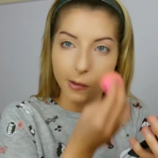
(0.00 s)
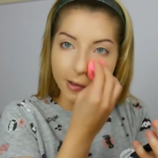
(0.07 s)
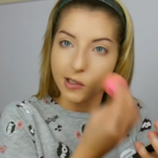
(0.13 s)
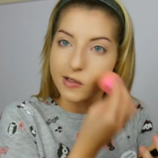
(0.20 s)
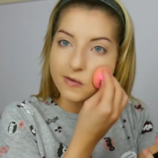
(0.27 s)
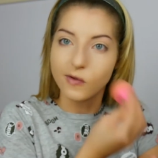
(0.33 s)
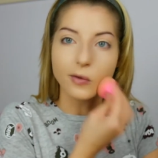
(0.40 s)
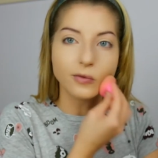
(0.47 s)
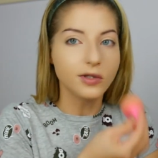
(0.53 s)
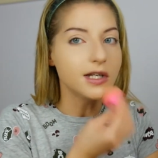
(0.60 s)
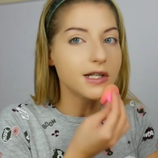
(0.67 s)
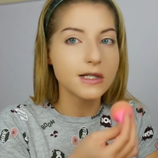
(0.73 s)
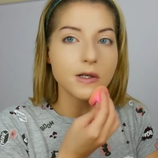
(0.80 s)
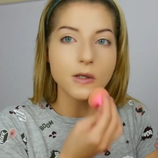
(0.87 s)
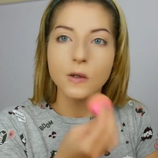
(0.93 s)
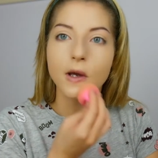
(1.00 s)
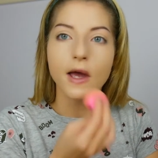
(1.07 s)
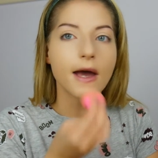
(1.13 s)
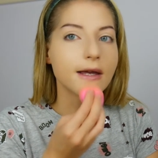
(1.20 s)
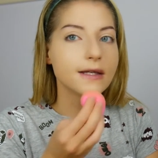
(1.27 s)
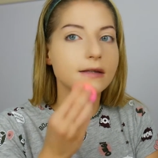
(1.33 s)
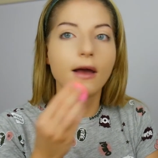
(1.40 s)
this foundation you
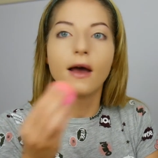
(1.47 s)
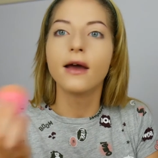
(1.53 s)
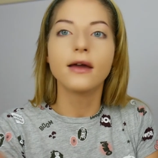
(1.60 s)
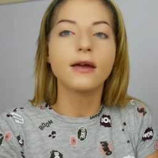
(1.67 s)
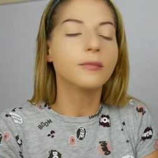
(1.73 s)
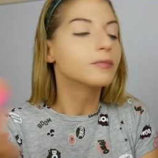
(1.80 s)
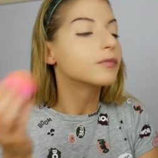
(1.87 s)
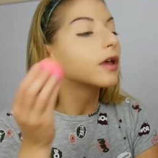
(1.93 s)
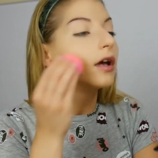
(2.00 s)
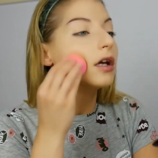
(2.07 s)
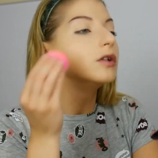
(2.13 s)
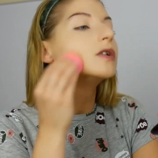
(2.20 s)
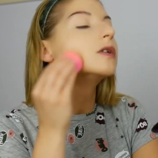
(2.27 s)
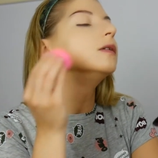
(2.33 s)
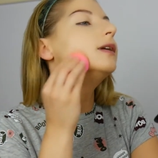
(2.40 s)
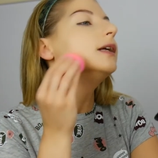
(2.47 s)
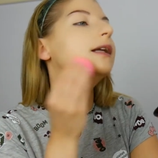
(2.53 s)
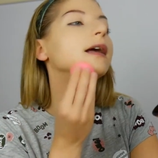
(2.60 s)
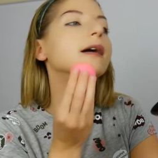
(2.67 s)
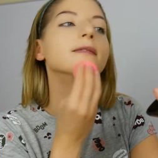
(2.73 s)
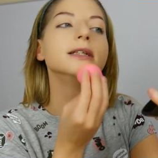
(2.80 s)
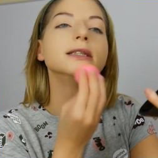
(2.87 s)
guys I, I truly
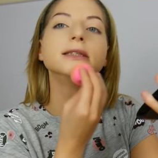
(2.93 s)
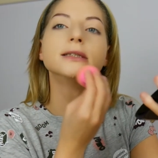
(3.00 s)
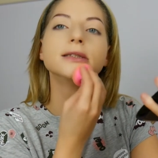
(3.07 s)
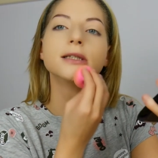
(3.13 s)
love it